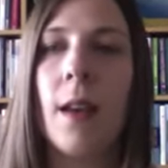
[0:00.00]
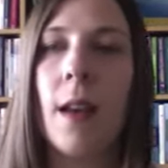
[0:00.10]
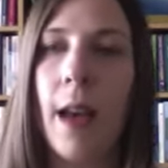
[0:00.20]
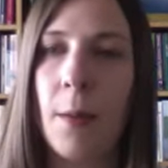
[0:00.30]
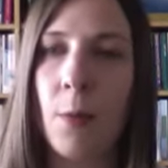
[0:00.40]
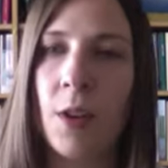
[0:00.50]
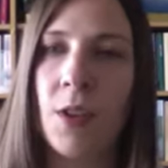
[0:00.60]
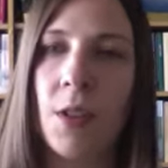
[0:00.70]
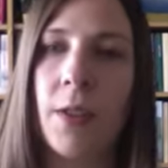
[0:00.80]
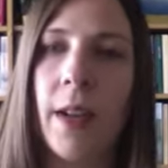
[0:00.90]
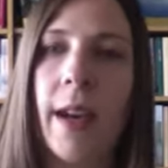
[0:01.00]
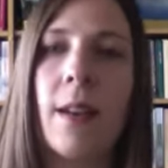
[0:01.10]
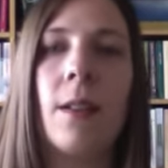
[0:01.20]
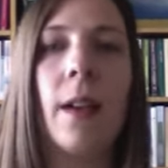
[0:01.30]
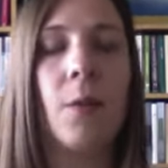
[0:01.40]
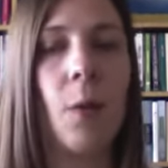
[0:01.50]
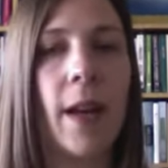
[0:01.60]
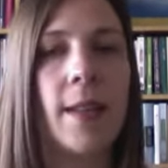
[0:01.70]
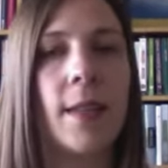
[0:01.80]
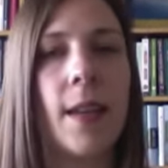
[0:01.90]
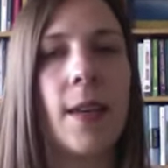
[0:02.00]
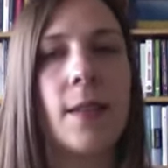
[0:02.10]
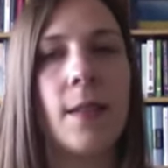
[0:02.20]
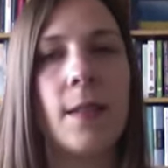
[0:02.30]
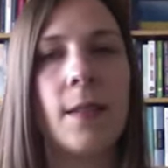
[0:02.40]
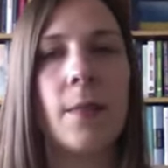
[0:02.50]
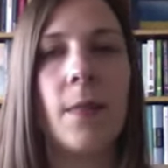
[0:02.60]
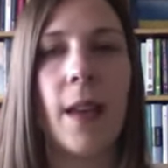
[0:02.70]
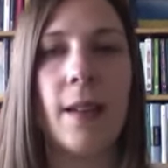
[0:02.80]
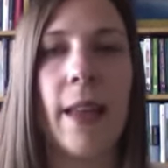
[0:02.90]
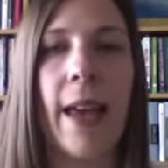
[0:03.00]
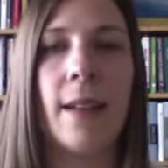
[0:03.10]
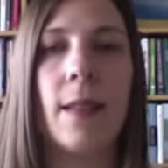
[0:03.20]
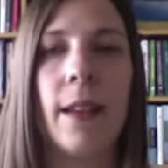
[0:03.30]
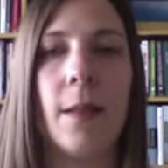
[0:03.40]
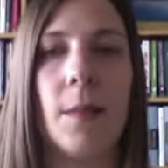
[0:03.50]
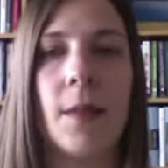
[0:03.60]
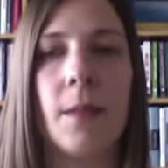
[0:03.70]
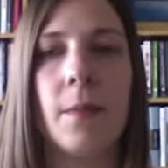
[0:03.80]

Aboriginal title and rights cases, and land claims.